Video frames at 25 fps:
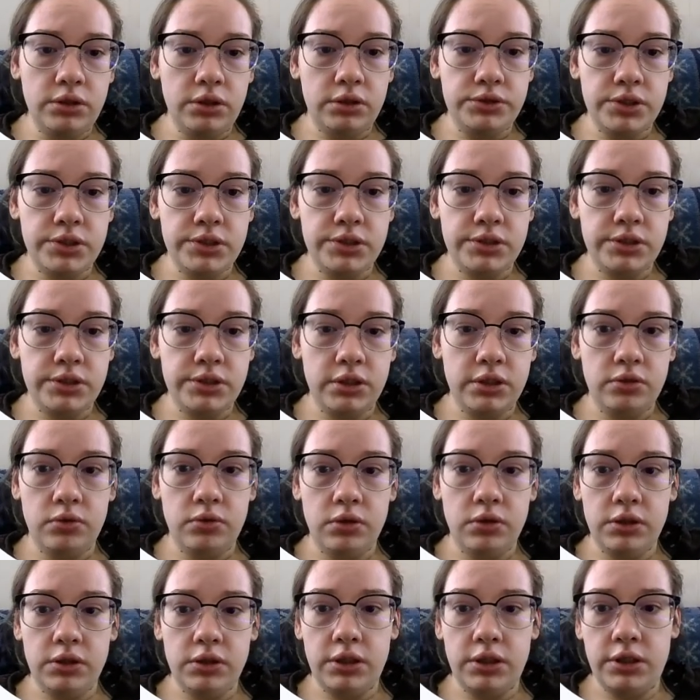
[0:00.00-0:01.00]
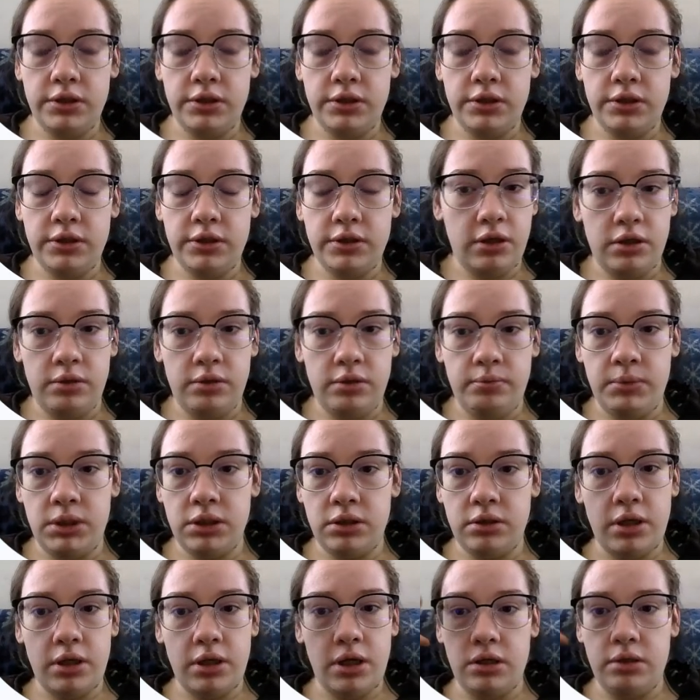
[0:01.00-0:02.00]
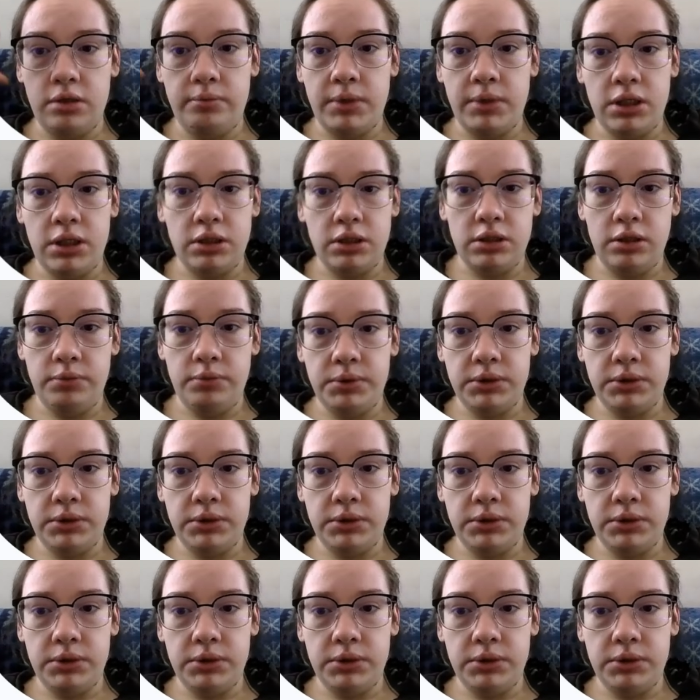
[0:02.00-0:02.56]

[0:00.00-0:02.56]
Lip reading: Just ignore, they automatically